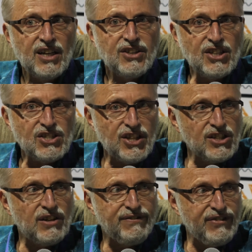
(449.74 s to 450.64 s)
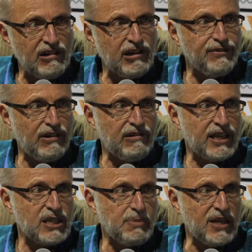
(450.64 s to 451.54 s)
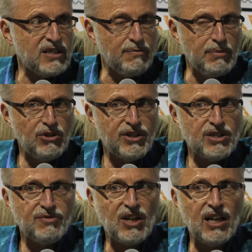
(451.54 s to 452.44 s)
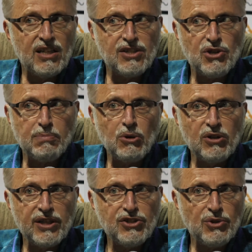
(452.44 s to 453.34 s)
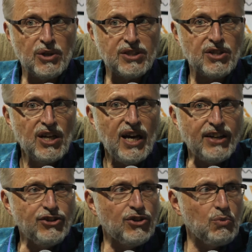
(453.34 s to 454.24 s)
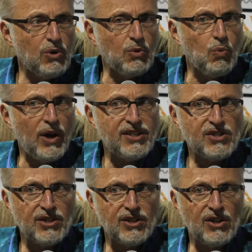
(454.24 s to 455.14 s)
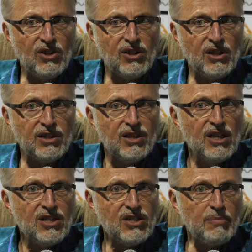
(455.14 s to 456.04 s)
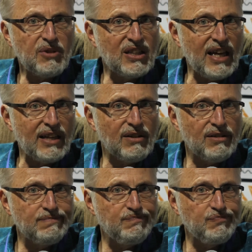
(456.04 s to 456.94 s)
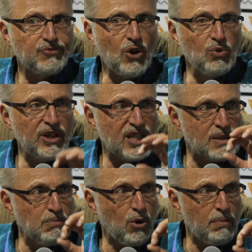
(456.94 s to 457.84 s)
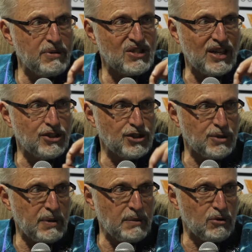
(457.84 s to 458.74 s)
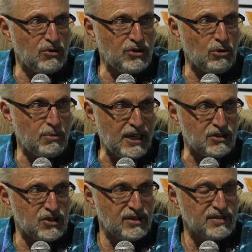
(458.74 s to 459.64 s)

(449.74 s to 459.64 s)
these things are very, very expensive. Millions of dollars are put into it, and you don't want to waste it on something that only a small percentage of people will know about.